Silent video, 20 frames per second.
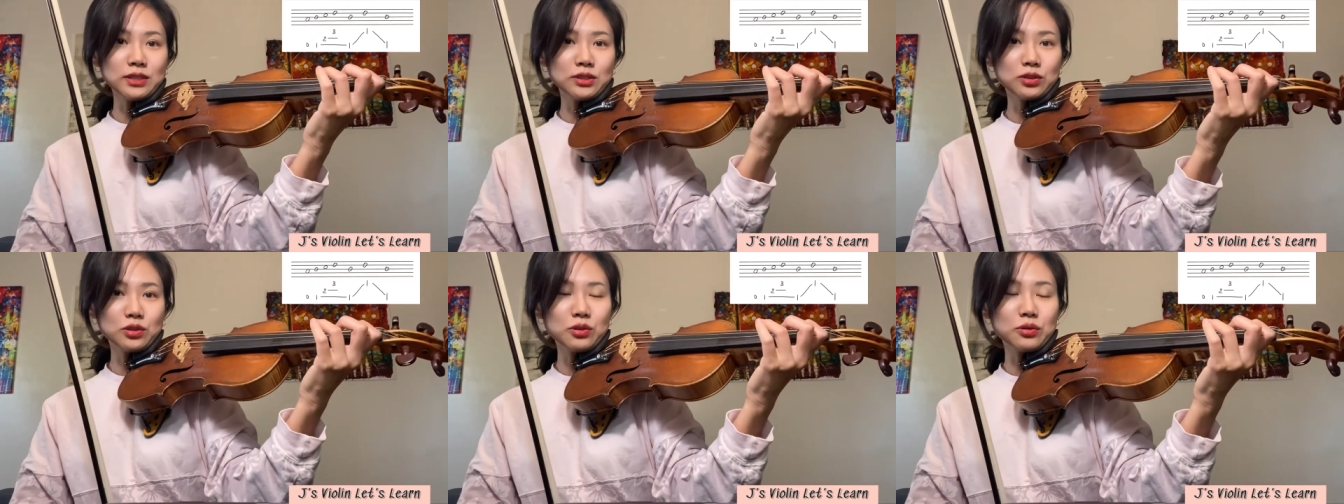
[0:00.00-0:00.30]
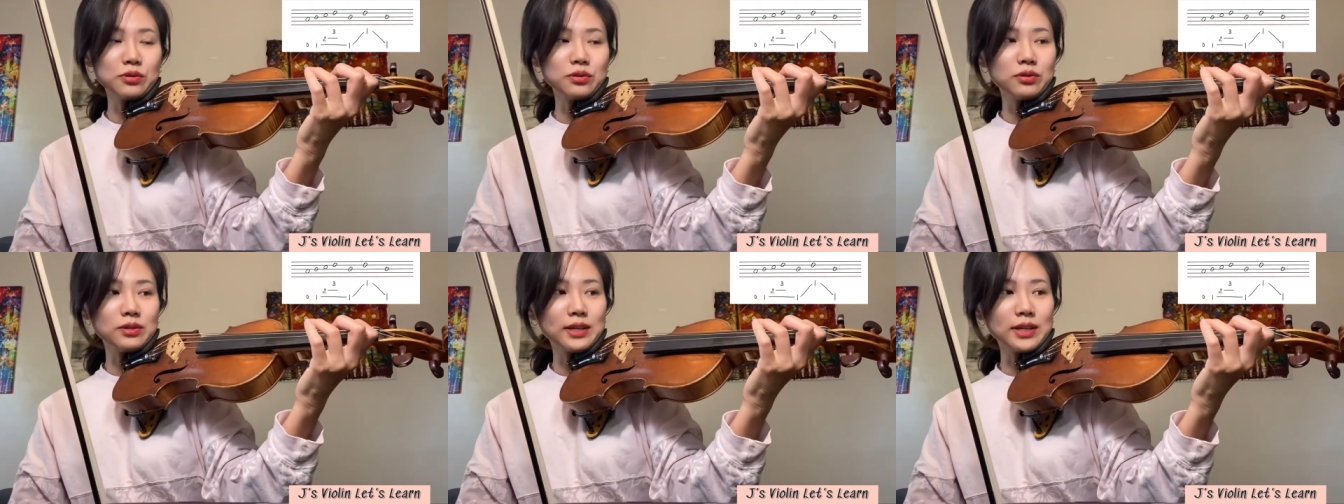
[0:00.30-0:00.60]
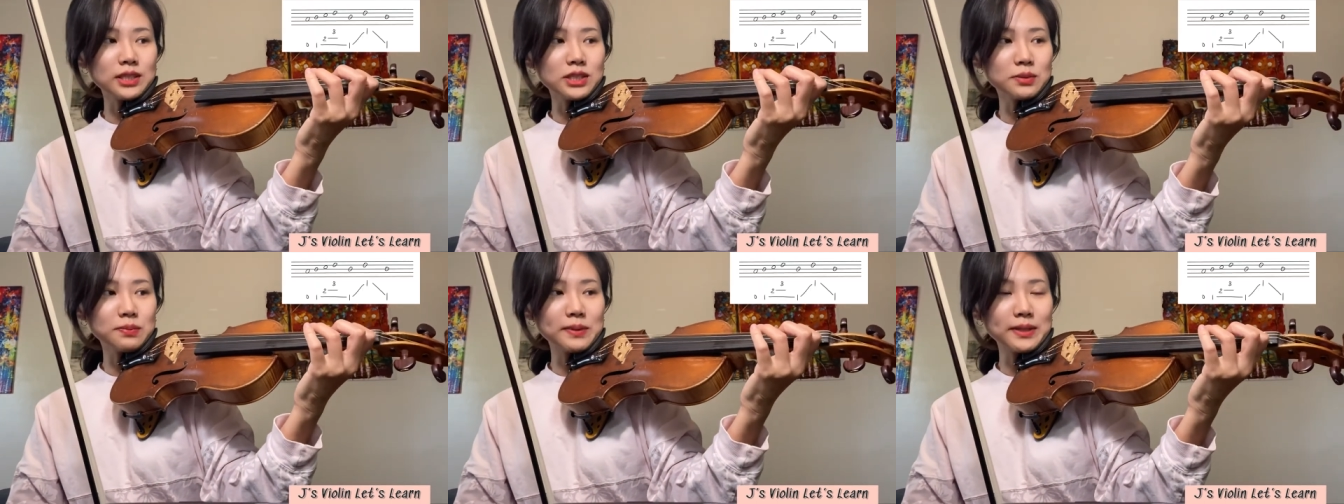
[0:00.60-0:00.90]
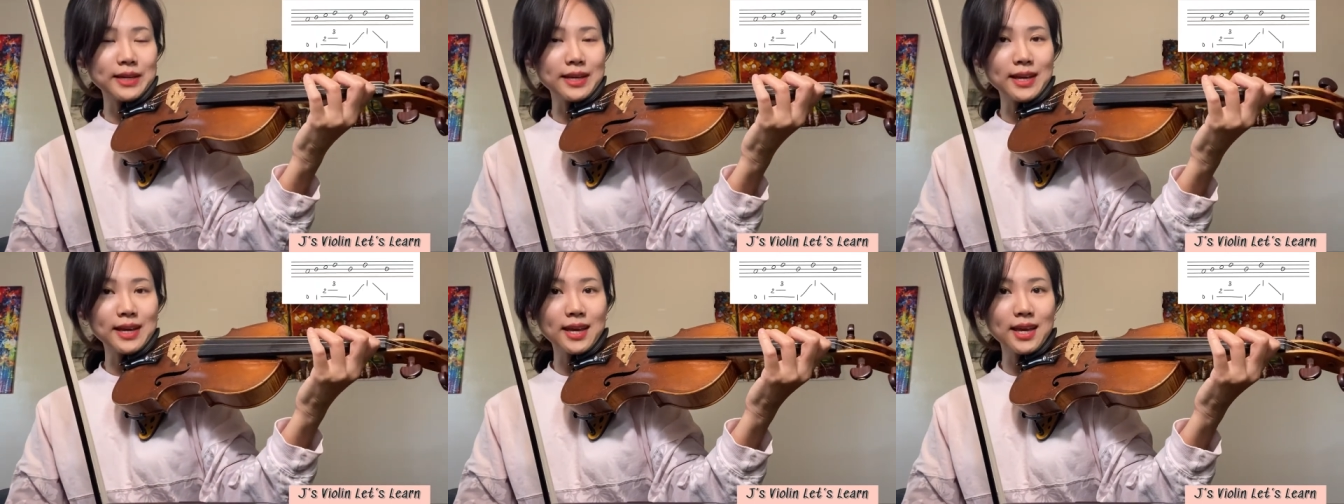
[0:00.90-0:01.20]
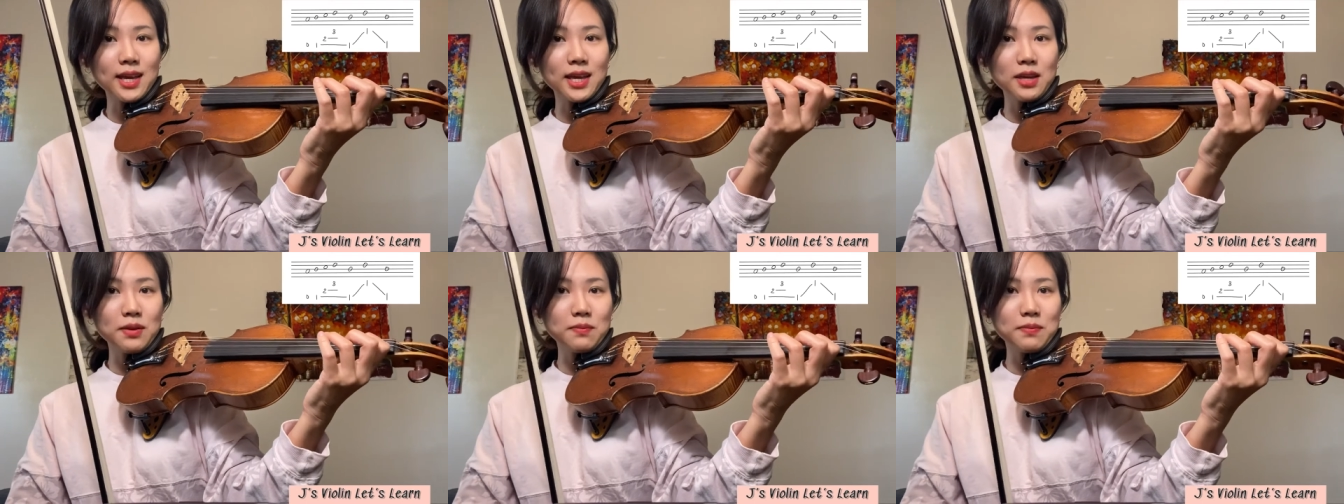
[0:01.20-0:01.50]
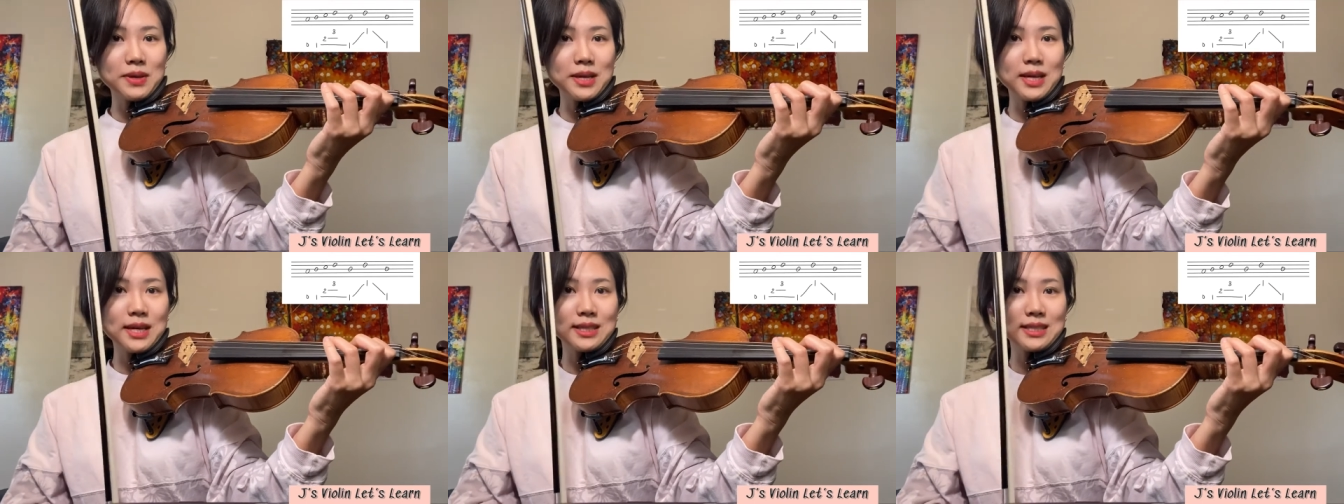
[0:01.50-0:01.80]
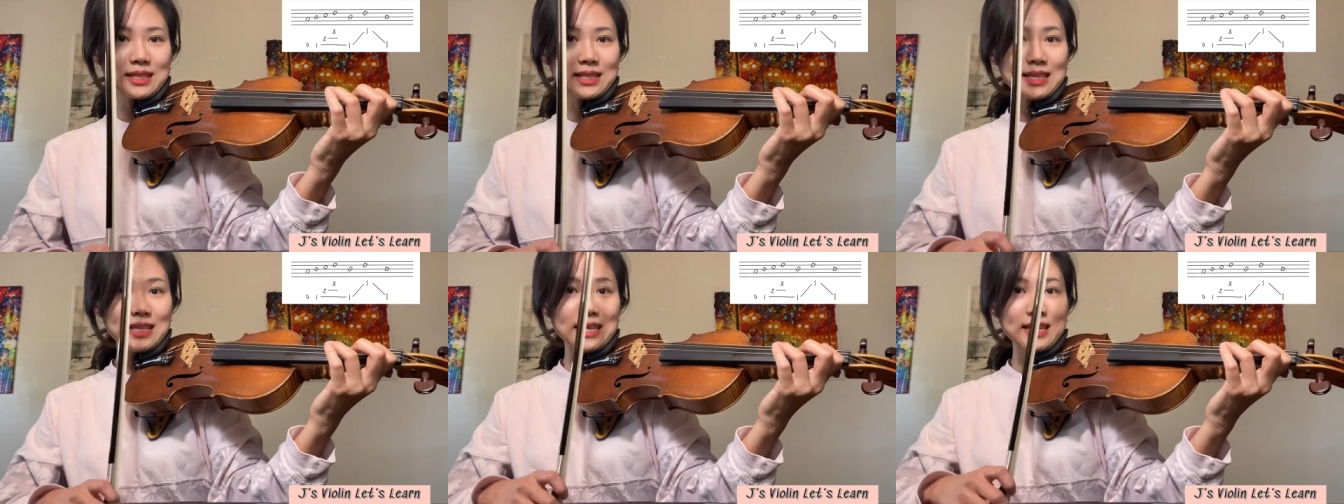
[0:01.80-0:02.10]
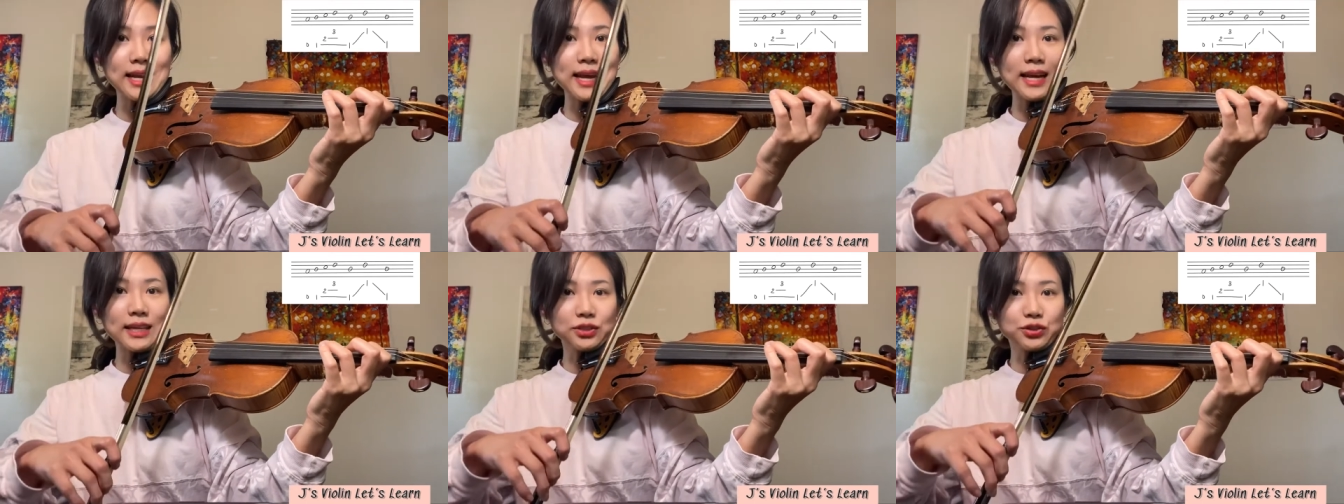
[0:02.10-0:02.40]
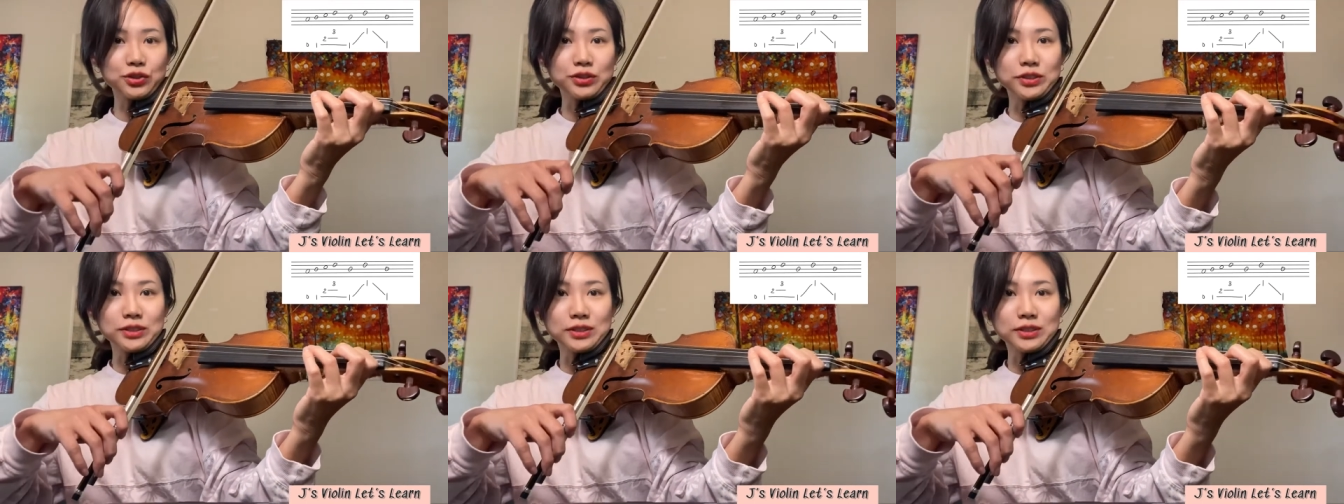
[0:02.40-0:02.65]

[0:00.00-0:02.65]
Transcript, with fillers: So let's play A, B, C, natural,